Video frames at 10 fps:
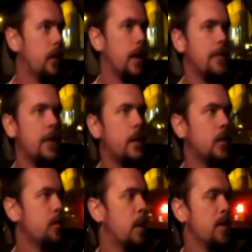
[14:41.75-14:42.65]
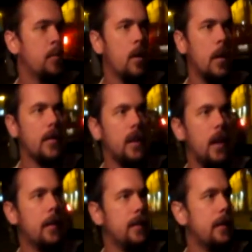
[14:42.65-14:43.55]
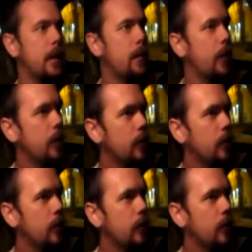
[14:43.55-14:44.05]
I gotta find another spot to park. God damn it.